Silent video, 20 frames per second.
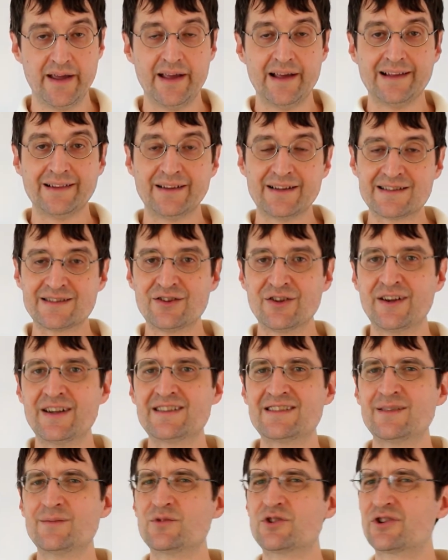Let's look
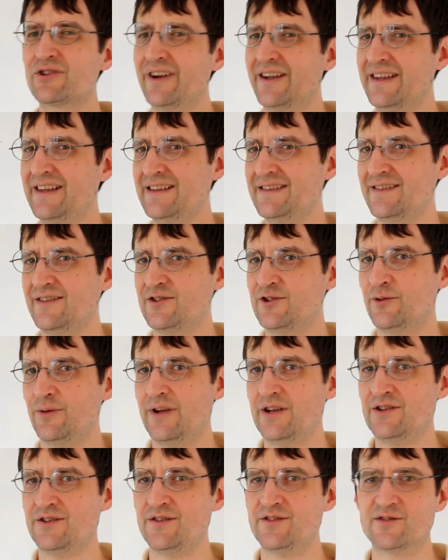at some tricky
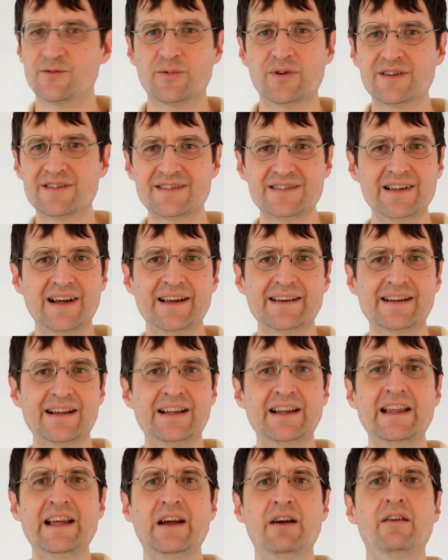situations where it's not
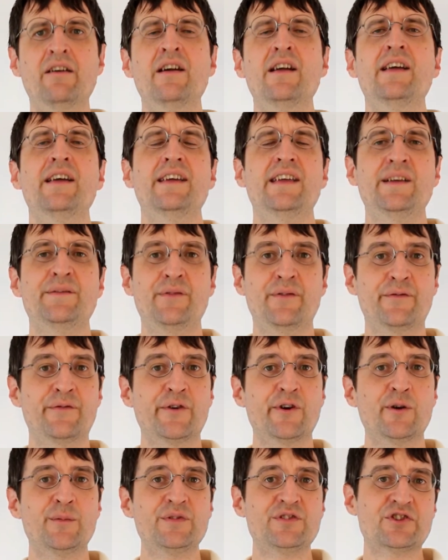clear if a
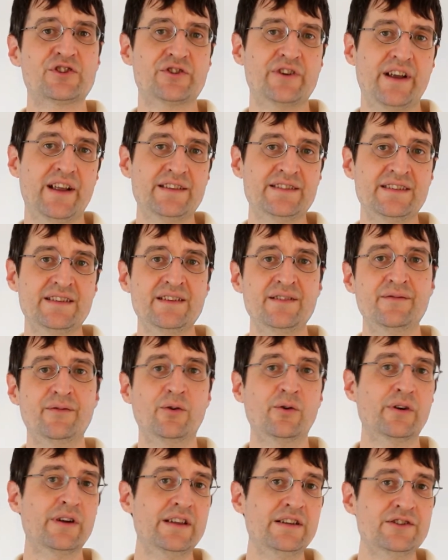verb is transitive
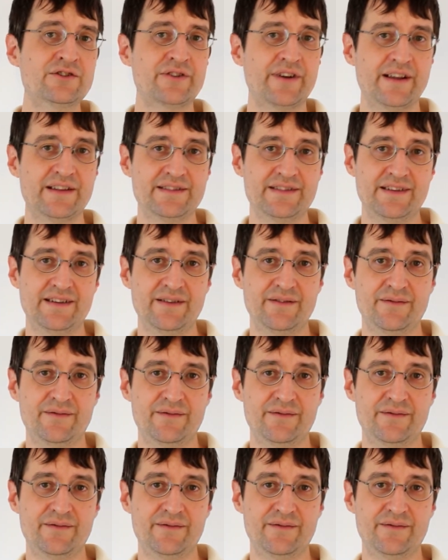or intransitive.